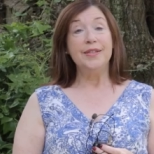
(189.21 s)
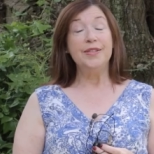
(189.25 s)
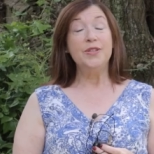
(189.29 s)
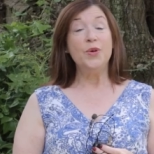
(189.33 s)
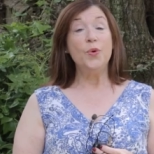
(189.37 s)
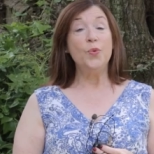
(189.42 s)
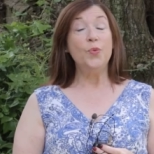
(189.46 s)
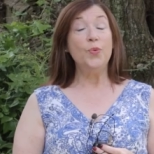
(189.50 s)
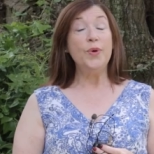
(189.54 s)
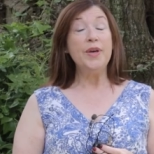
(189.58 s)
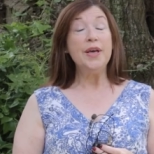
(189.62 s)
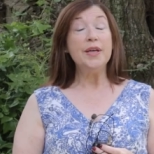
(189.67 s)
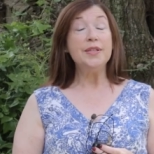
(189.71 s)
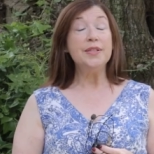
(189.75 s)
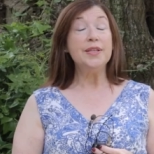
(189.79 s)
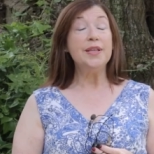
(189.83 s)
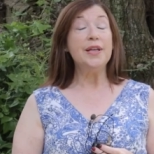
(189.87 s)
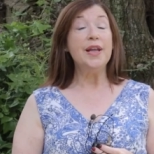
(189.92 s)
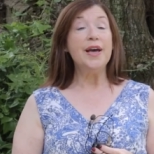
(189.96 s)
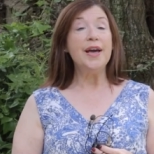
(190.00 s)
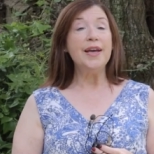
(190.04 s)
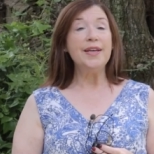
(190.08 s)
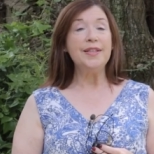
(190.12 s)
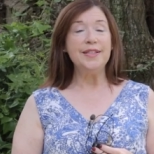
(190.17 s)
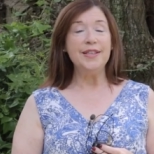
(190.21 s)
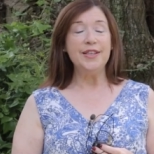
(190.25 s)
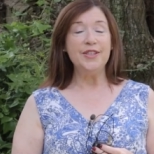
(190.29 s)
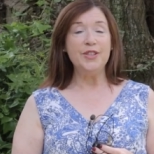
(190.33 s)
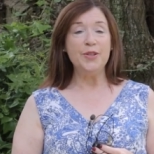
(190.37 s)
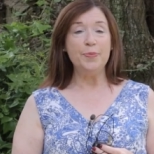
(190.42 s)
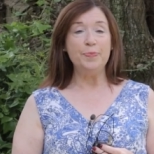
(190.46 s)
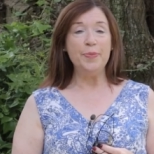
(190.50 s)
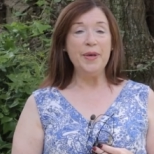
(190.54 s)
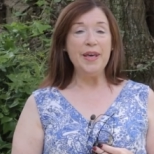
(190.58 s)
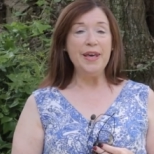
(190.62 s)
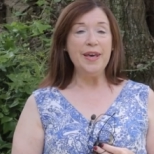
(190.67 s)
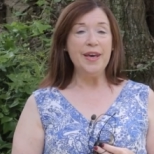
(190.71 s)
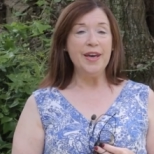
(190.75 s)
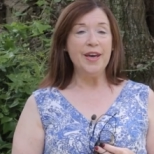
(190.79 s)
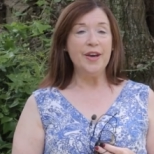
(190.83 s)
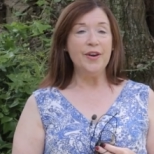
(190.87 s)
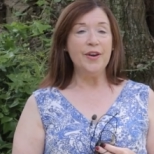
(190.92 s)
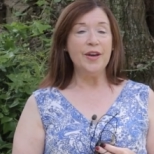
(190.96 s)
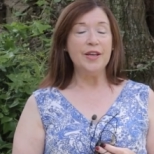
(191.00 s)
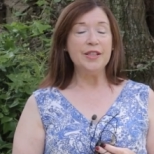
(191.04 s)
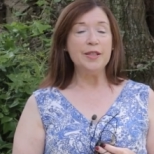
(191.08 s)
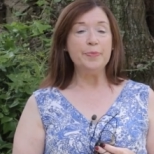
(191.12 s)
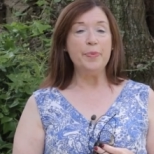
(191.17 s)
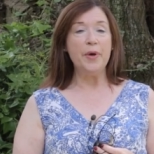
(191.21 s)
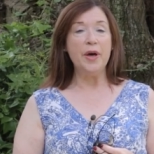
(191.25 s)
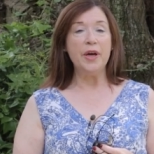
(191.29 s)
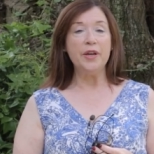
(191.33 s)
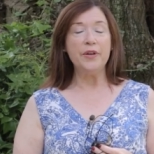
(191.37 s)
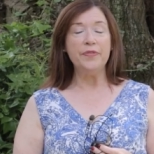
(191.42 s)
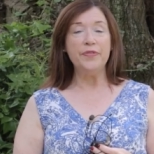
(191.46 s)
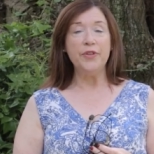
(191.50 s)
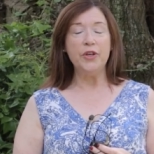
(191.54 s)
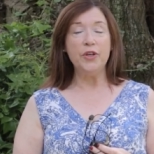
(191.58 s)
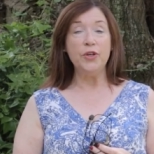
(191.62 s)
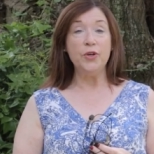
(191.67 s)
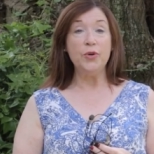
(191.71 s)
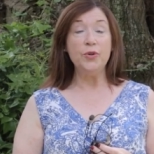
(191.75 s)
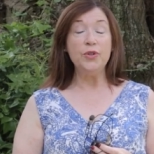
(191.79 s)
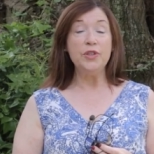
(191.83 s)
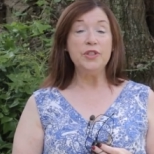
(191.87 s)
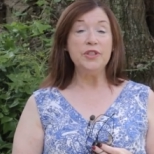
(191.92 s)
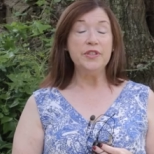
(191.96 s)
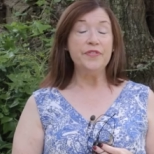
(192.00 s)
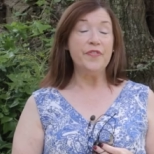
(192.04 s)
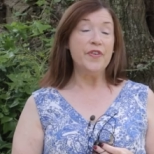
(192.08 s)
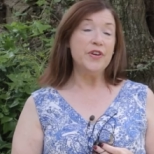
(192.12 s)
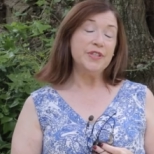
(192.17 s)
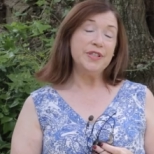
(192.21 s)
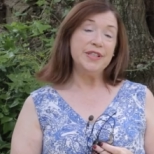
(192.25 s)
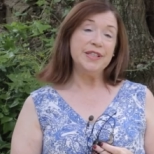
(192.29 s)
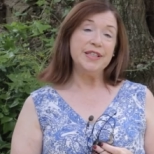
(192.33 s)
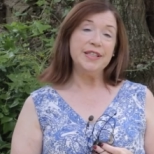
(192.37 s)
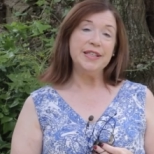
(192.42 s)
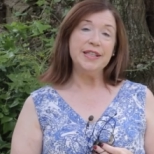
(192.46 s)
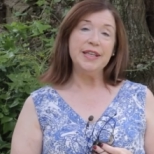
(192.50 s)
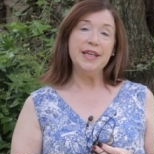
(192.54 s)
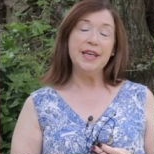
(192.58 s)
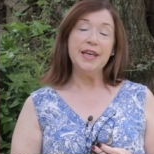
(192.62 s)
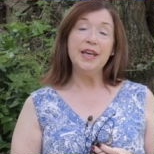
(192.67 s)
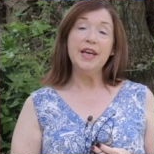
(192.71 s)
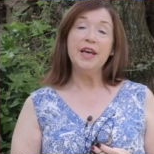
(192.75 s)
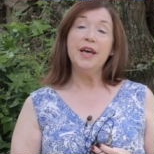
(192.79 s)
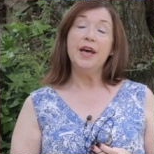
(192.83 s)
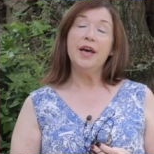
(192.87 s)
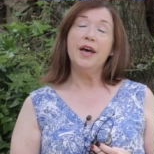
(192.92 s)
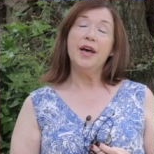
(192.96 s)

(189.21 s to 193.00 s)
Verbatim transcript: So we are delighted to be here as part of the University